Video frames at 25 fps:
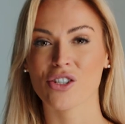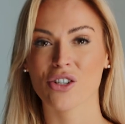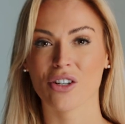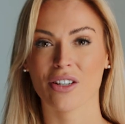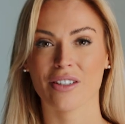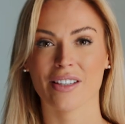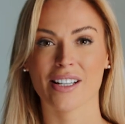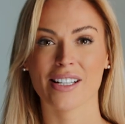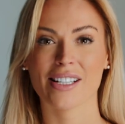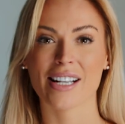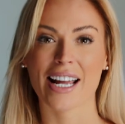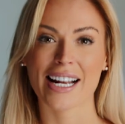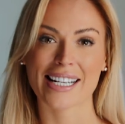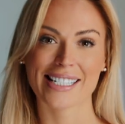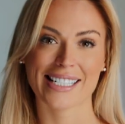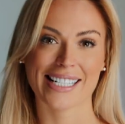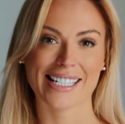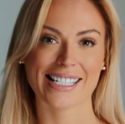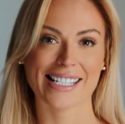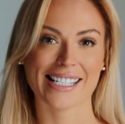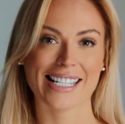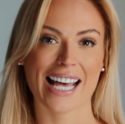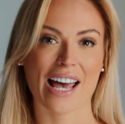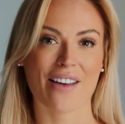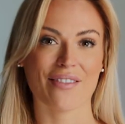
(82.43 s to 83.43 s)
during the
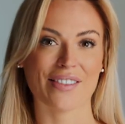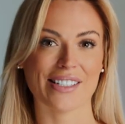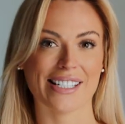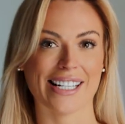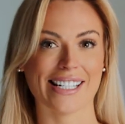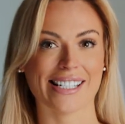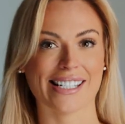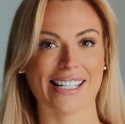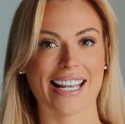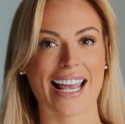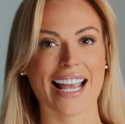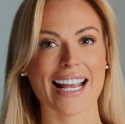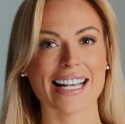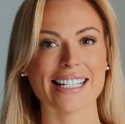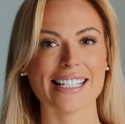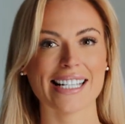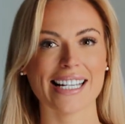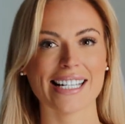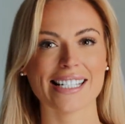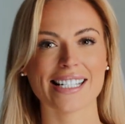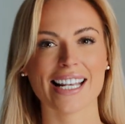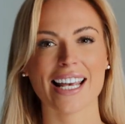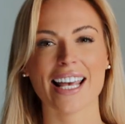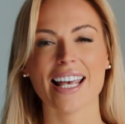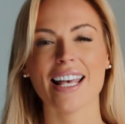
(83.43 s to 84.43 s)
1970s and
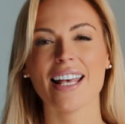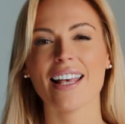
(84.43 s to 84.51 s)
80s,